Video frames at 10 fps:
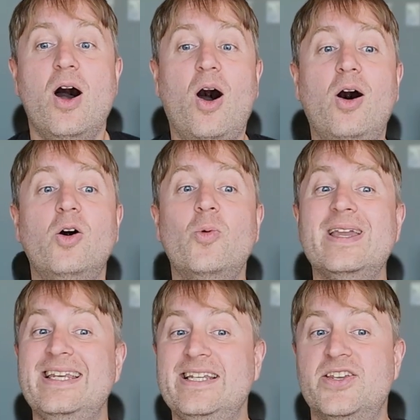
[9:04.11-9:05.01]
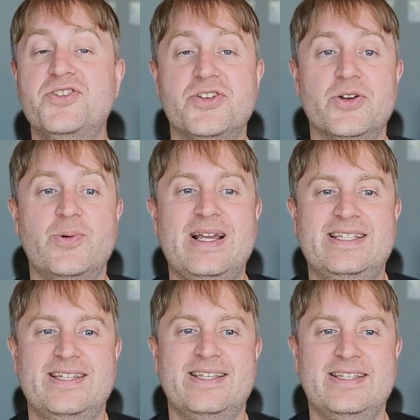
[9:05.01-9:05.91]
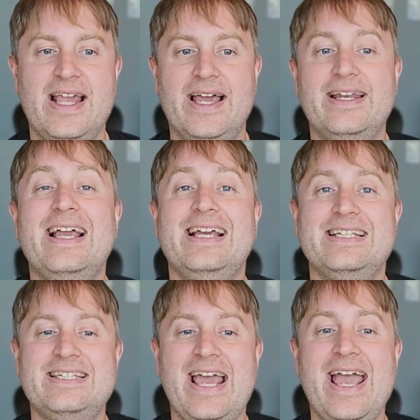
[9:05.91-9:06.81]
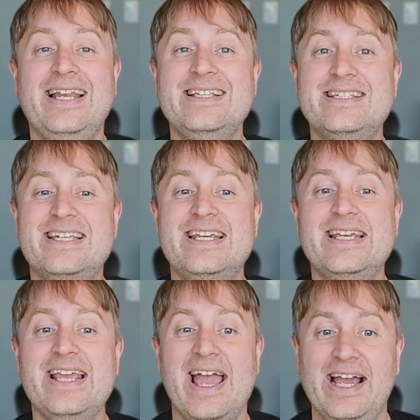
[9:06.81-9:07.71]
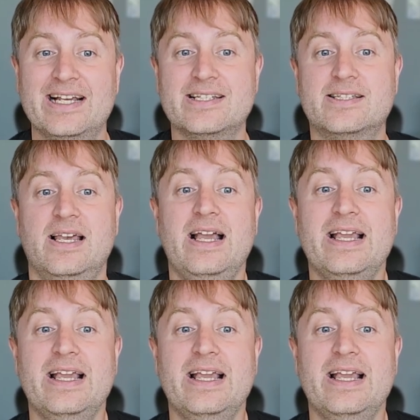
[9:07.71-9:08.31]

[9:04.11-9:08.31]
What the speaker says: all we need to do is to set 10tx